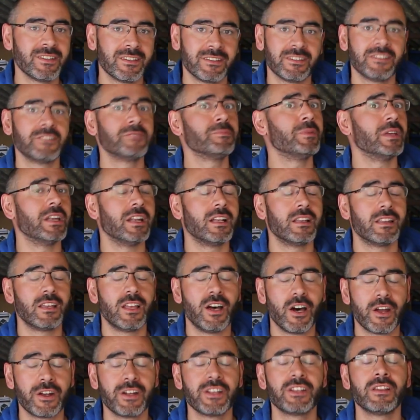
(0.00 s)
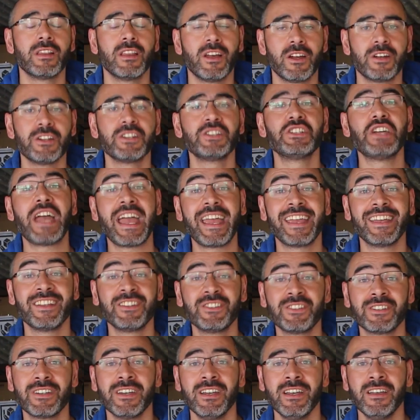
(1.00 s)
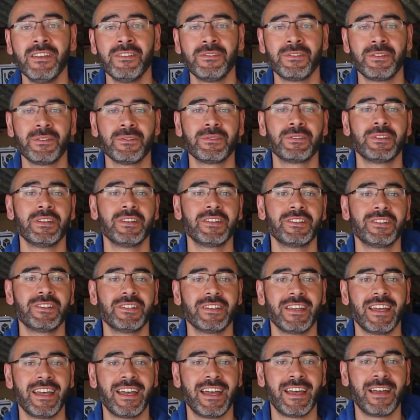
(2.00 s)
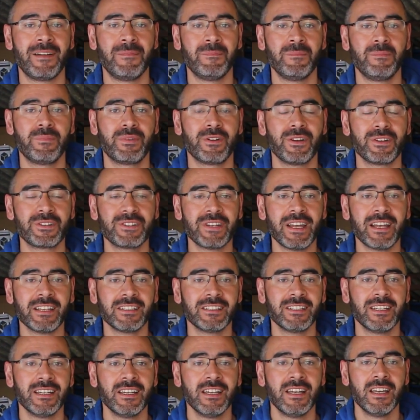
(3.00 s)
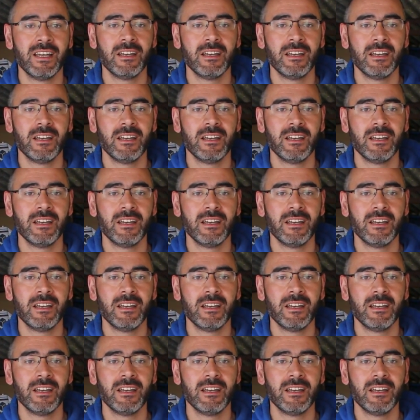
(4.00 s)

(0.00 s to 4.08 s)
and there's been a lot of change through this project.